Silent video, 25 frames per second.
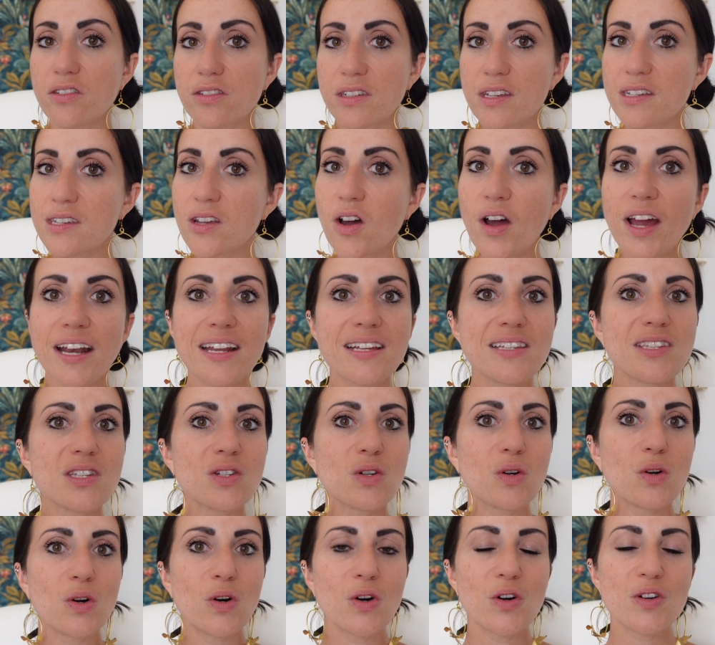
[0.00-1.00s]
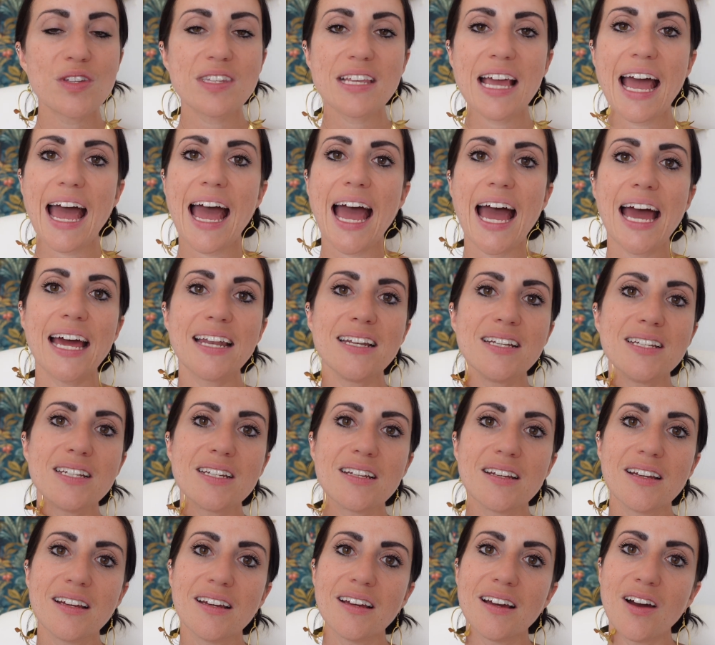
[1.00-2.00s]
designer stores and
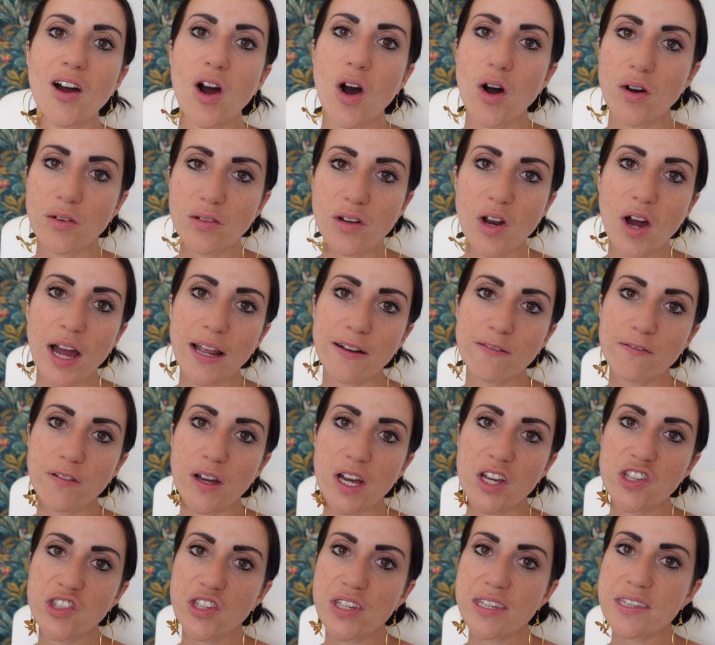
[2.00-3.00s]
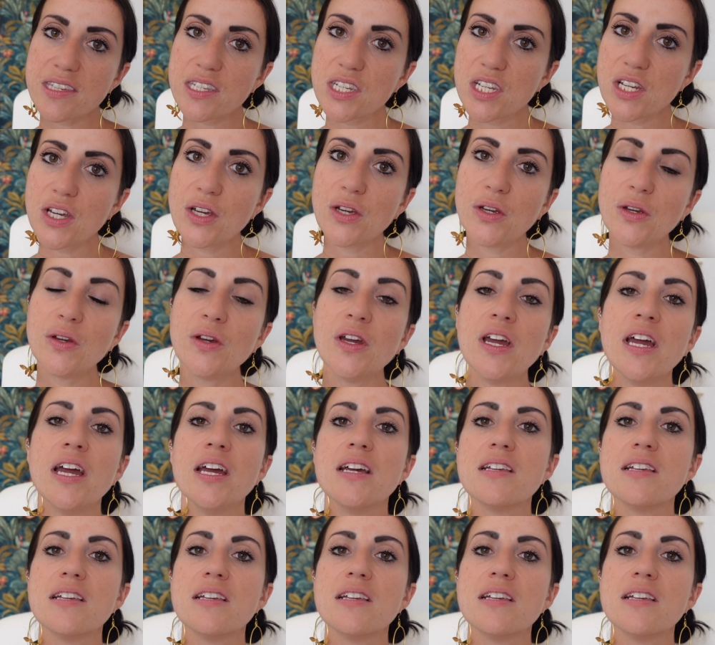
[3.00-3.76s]
online versions too.